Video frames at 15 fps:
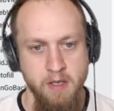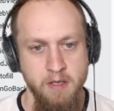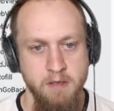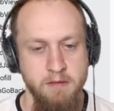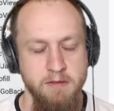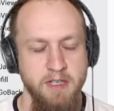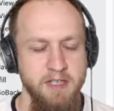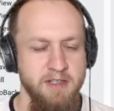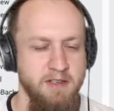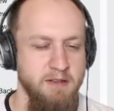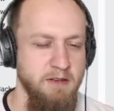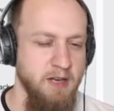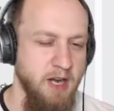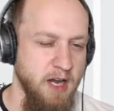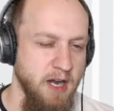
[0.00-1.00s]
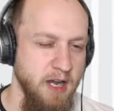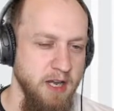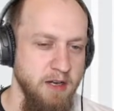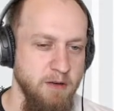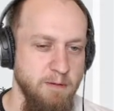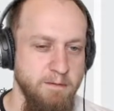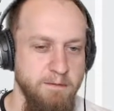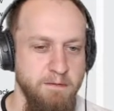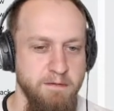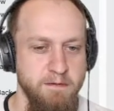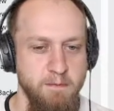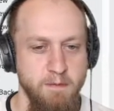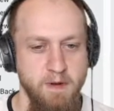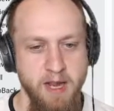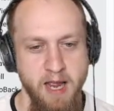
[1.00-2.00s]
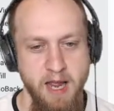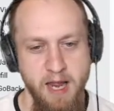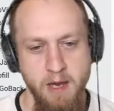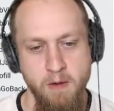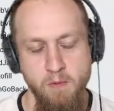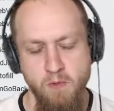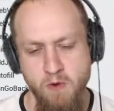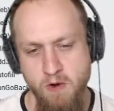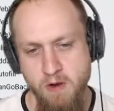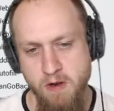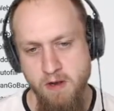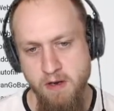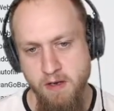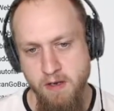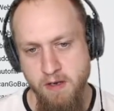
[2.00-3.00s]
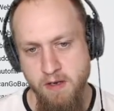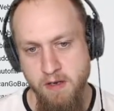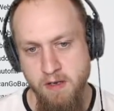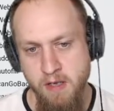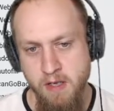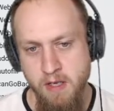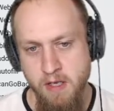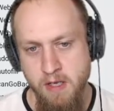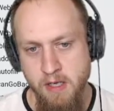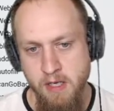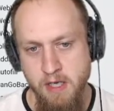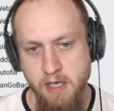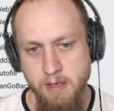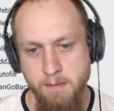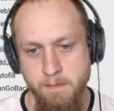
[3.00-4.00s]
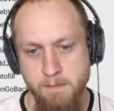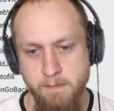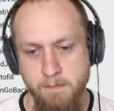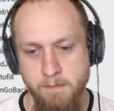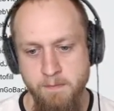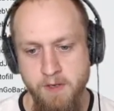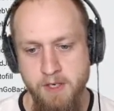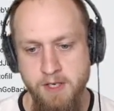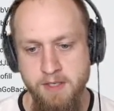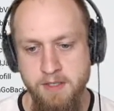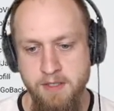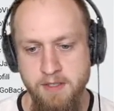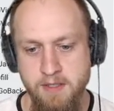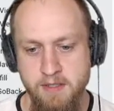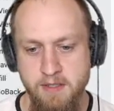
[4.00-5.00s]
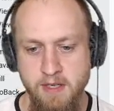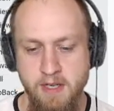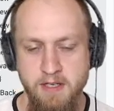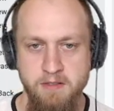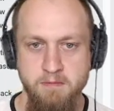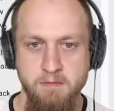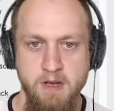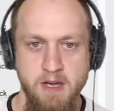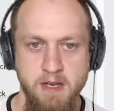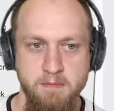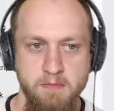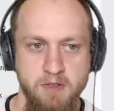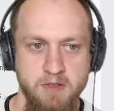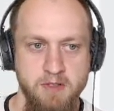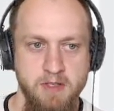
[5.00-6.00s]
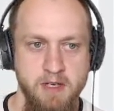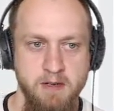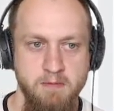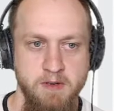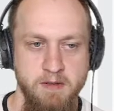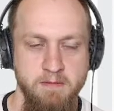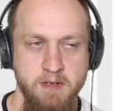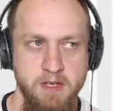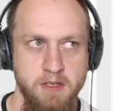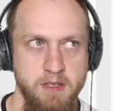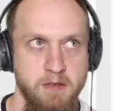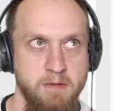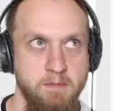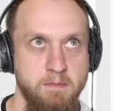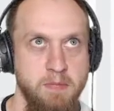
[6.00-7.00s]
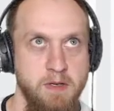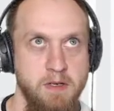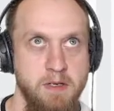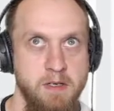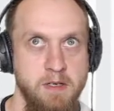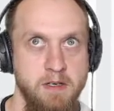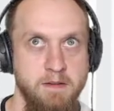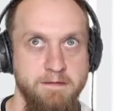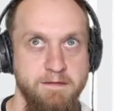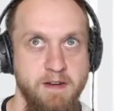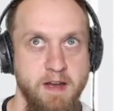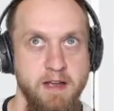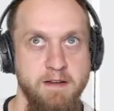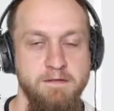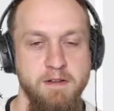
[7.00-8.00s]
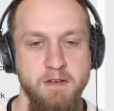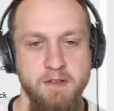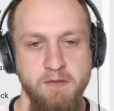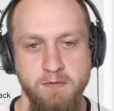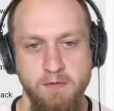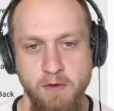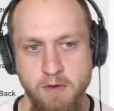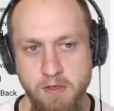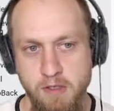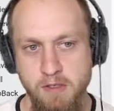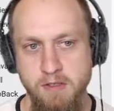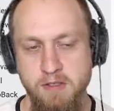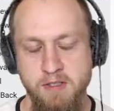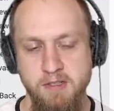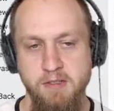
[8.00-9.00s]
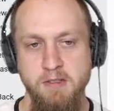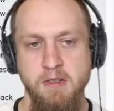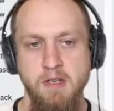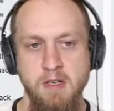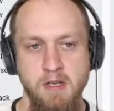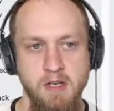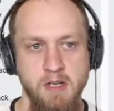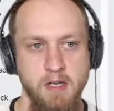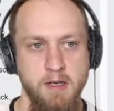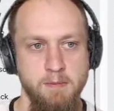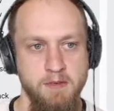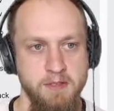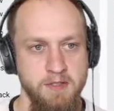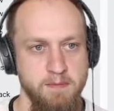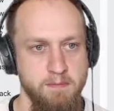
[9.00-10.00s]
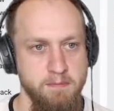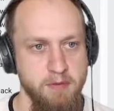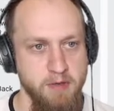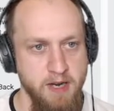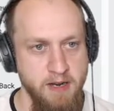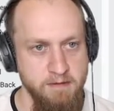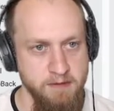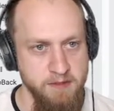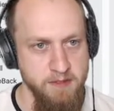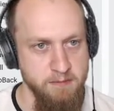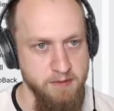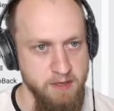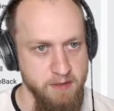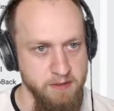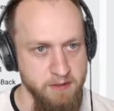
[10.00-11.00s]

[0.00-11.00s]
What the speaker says: That kind of can work. We did this as well at Mozilla, where we built Firefox Focus. It's a privacy browser.